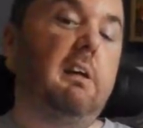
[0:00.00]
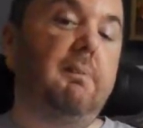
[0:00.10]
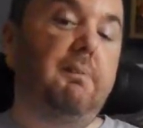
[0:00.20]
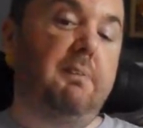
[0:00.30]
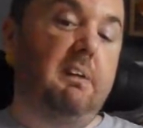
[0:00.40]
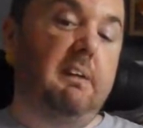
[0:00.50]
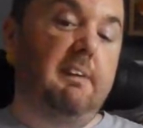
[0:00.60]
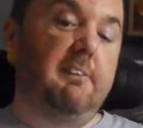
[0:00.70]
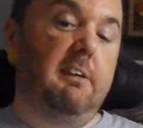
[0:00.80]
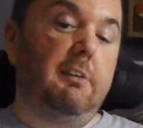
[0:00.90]
So yeah,
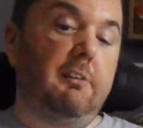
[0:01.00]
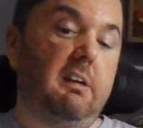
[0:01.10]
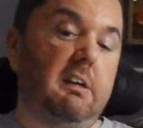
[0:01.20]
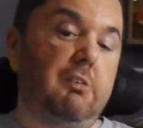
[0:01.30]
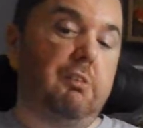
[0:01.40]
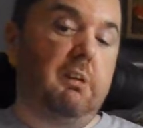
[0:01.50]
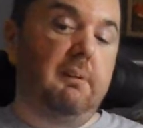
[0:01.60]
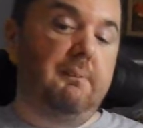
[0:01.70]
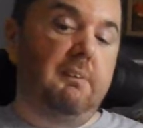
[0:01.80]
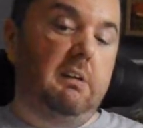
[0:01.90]
that's in the Daigashi
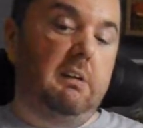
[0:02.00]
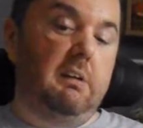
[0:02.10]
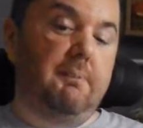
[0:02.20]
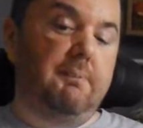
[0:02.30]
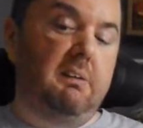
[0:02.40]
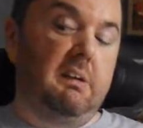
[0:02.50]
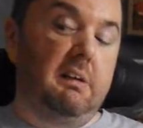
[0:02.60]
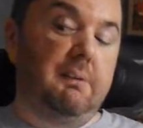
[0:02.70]
bag.